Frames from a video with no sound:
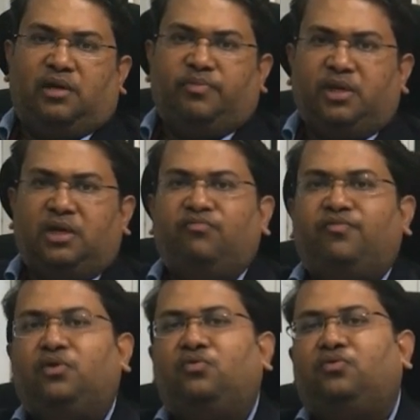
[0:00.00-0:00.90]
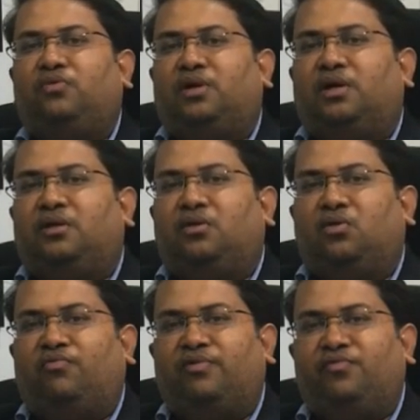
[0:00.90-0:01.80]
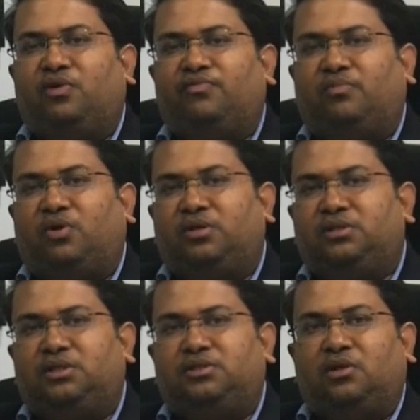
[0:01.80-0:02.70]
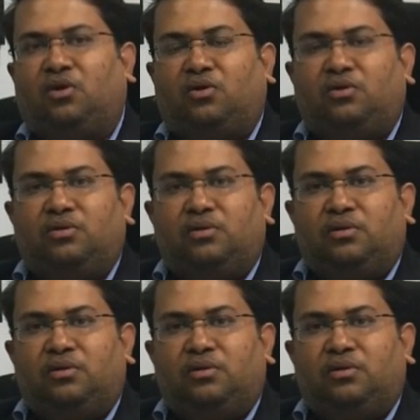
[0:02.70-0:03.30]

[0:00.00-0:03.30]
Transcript: let me give you an overview of the model GST law